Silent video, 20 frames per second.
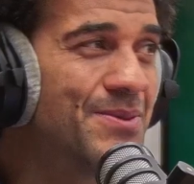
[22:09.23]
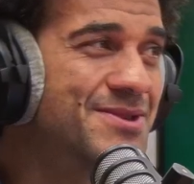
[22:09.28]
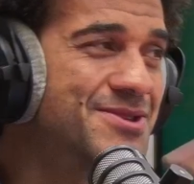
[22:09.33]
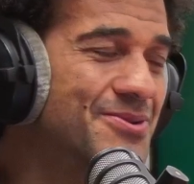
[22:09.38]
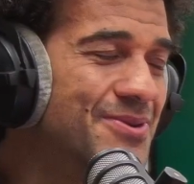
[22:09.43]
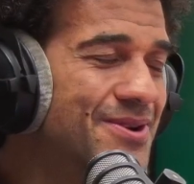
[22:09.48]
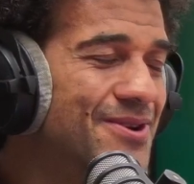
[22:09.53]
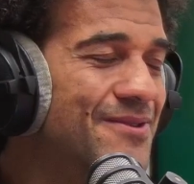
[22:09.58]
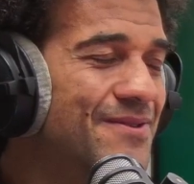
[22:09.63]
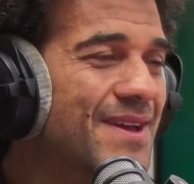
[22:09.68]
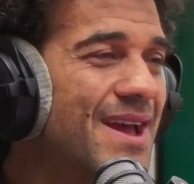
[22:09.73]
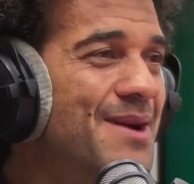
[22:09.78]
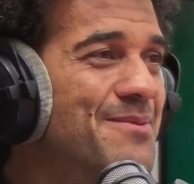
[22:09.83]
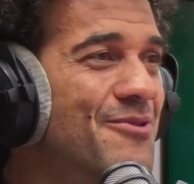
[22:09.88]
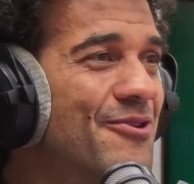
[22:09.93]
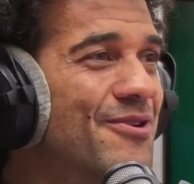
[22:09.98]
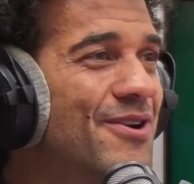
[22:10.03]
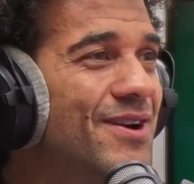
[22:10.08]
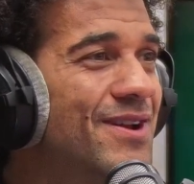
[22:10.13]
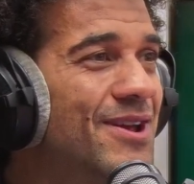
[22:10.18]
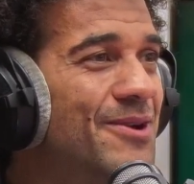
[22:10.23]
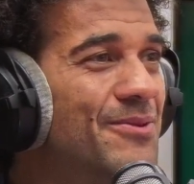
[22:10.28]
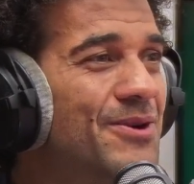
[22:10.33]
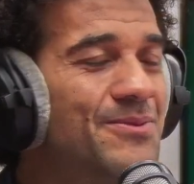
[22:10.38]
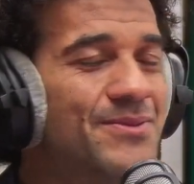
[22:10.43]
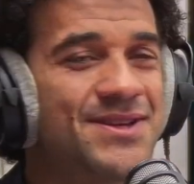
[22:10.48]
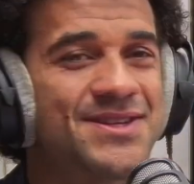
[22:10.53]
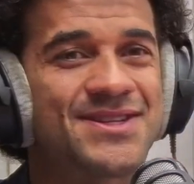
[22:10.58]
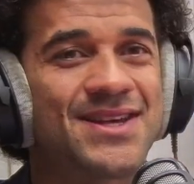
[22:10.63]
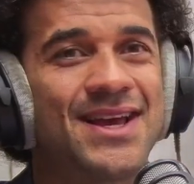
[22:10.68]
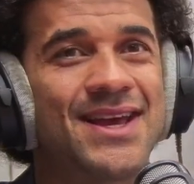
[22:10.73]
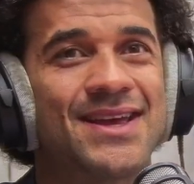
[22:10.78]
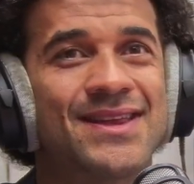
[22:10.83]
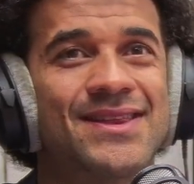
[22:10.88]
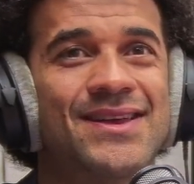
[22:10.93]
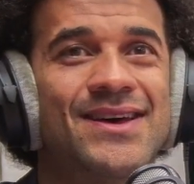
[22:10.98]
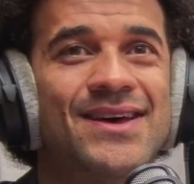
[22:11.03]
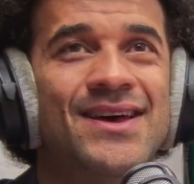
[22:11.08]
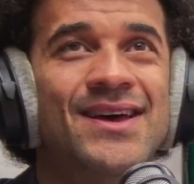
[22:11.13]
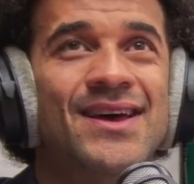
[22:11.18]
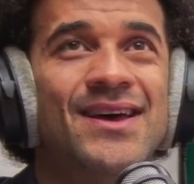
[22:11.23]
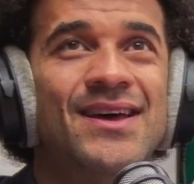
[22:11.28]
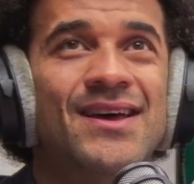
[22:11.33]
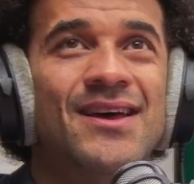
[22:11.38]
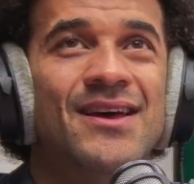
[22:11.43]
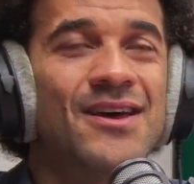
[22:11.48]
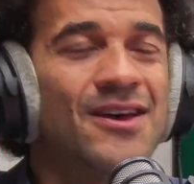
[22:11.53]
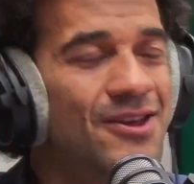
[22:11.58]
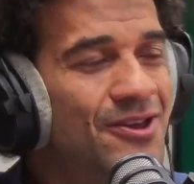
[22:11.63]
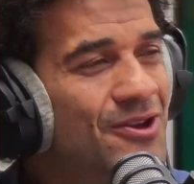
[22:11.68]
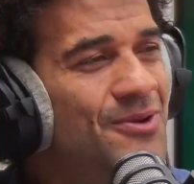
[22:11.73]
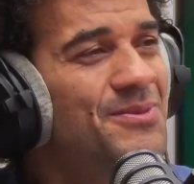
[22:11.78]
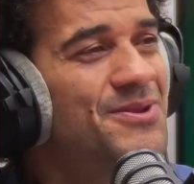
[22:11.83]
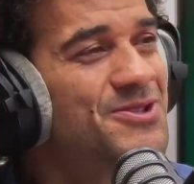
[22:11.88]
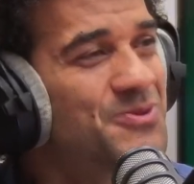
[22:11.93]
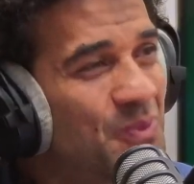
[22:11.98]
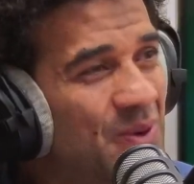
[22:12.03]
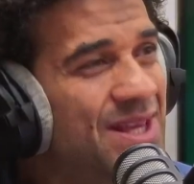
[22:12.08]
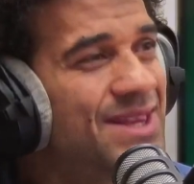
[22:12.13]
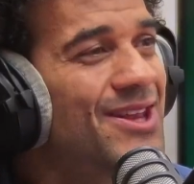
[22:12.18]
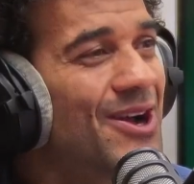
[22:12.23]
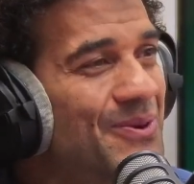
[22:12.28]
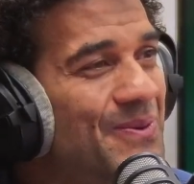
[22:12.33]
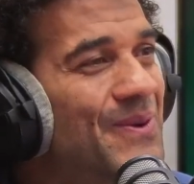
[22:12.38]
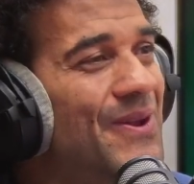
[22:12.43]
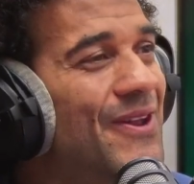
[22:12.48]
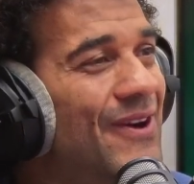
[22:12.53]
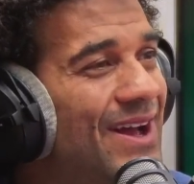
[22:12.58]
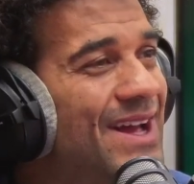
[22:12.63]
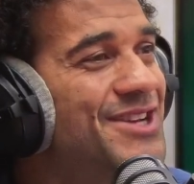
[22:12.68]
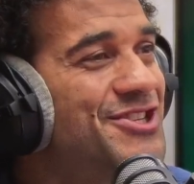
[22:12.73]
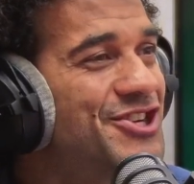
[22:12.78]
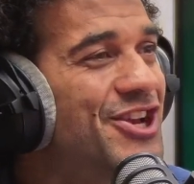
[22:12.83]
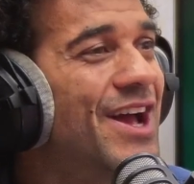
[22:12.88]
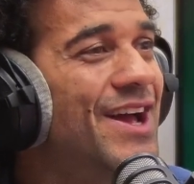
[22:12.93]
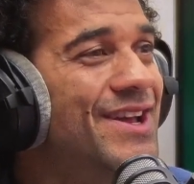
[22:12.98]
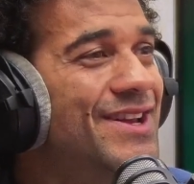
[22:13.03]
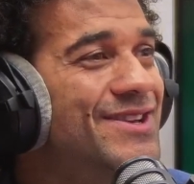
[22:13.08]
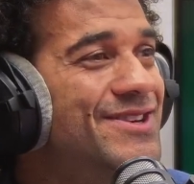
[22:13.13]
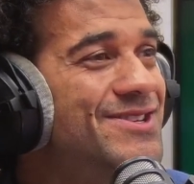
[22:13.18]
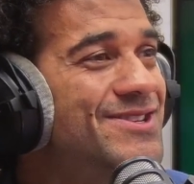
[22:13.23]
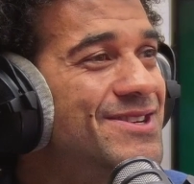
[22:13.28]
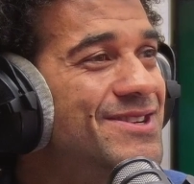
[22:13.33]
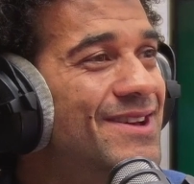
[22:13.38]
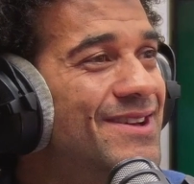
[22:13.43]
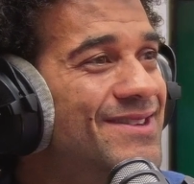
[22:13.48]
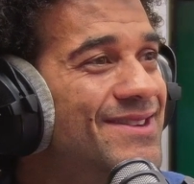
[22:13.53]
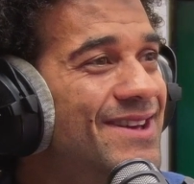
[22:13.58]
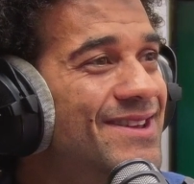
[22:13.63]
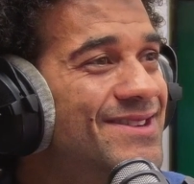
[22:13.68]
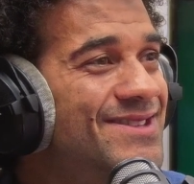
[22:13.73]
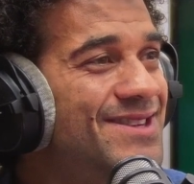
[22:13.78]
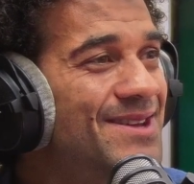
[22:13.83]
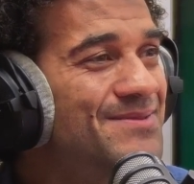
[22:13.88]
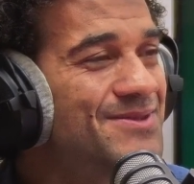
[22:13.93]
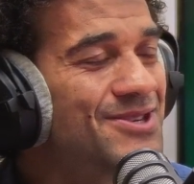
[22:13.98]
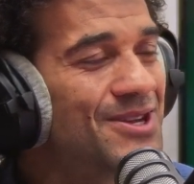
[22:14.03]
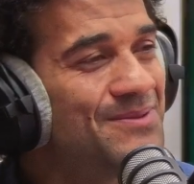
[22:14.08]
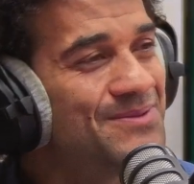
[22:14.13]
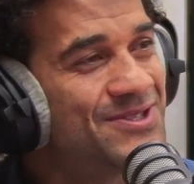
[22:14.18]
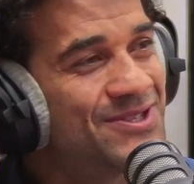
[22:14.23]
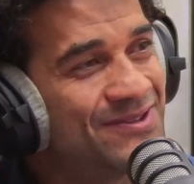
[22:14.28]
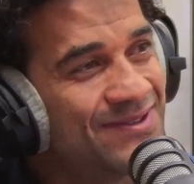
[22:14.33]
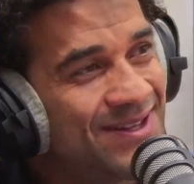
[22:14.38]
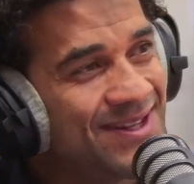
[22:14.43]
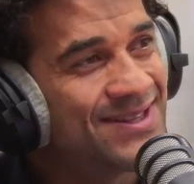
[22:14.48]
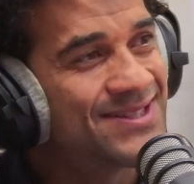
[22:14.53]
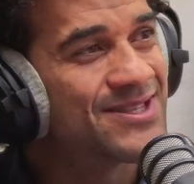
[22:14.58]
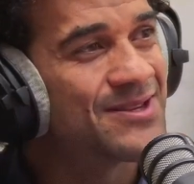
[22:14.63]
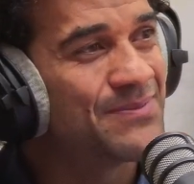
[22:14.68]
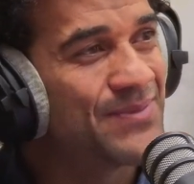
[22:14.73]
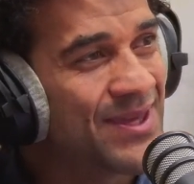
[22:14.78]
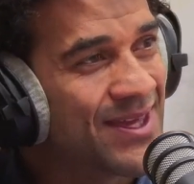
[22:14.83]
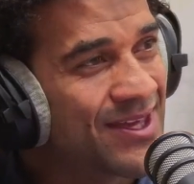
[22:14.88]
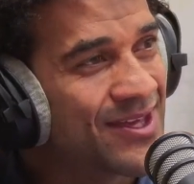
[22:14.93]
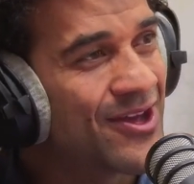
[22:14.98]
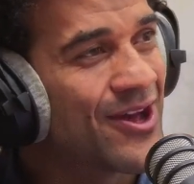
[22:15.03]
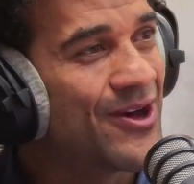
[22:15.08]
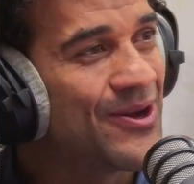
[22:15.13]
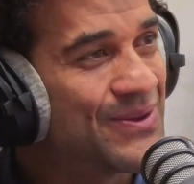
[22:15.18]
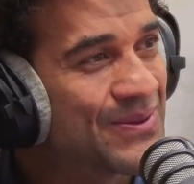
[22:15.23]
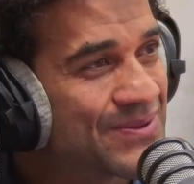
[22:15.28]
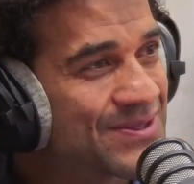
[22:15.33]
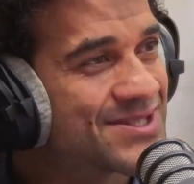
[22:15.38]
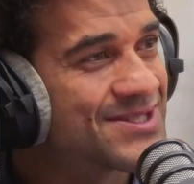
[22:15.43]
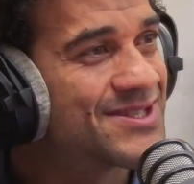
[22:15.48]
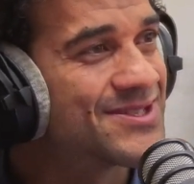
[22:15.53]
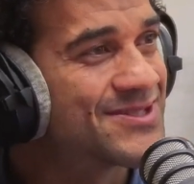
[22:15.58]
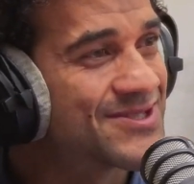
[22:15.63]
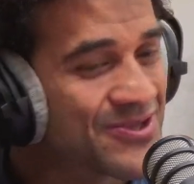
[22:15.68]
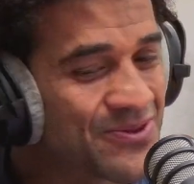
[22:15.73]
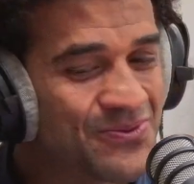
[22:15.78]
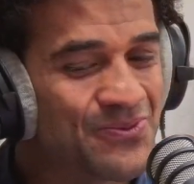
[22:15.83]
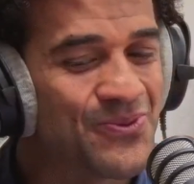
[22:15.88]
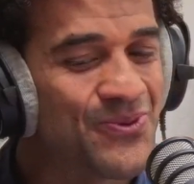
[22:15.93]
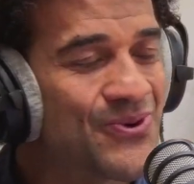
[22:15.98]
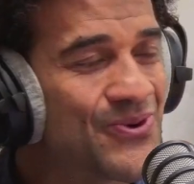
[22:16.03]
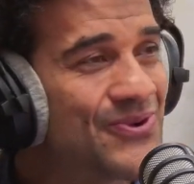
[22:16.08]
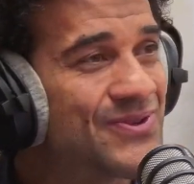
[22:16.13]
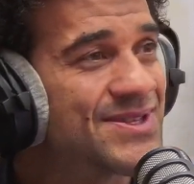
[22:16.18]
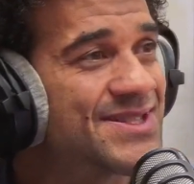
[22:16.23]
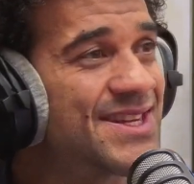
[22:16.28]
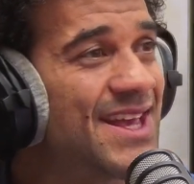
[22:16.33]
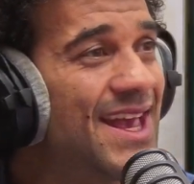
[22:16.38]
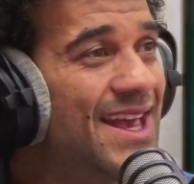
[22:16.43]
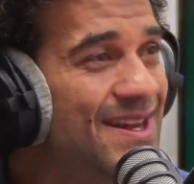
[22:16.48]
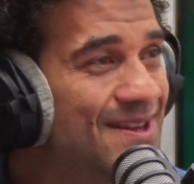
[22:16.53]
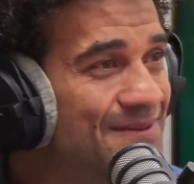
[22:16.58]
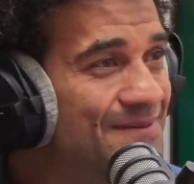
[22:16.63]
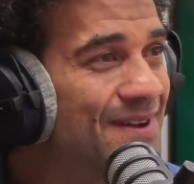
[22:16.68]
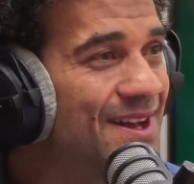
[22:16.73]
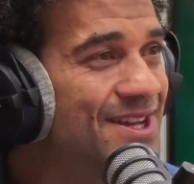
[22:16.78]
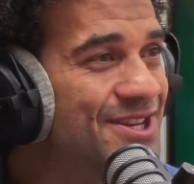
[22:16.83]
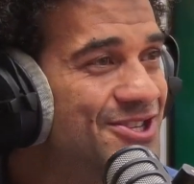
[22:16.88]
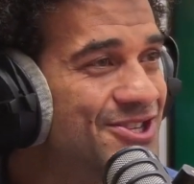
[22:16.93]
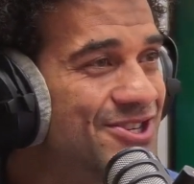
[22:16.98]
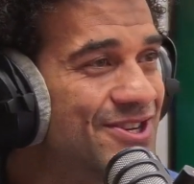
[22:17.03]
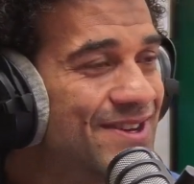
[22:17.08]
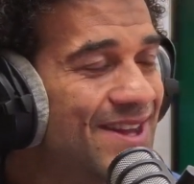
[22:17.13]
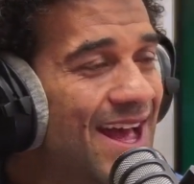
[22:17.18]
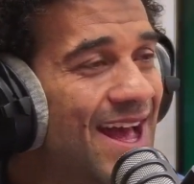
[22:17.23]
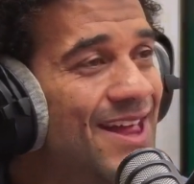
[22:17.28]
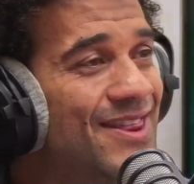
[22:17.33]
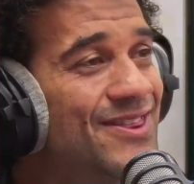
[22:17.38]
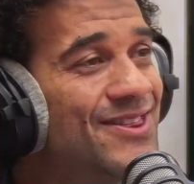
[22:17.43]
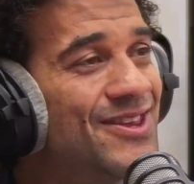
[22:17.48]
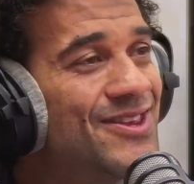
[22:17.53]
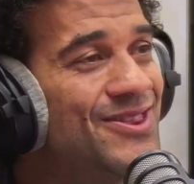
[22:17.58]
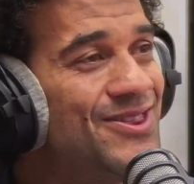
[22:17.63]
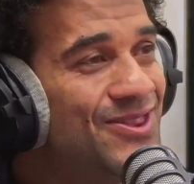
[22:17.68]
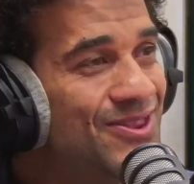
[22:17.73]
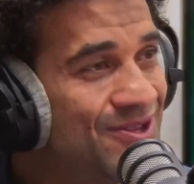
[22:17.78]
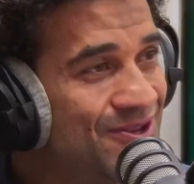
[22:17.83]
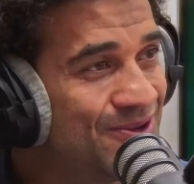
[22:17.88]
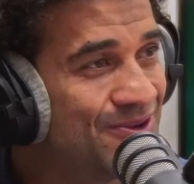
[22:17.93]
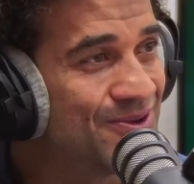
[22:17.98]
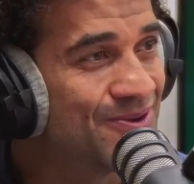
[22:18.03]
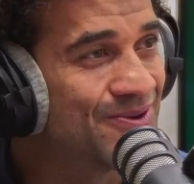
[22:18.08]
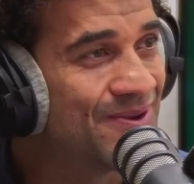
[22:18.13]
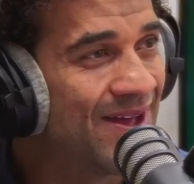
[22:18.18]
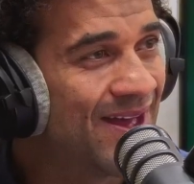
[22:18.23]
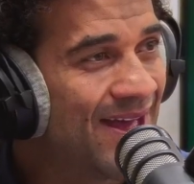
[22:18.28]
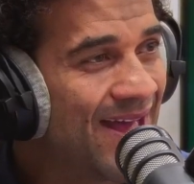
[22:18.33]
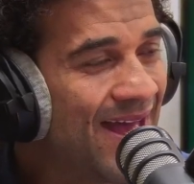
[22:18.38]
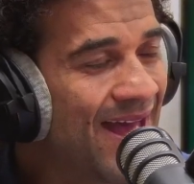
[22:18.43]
were talking off camera earlier, weren't we, saying that humans, we don't like change. And sometimes you need to be coaxed towards innovation and the new.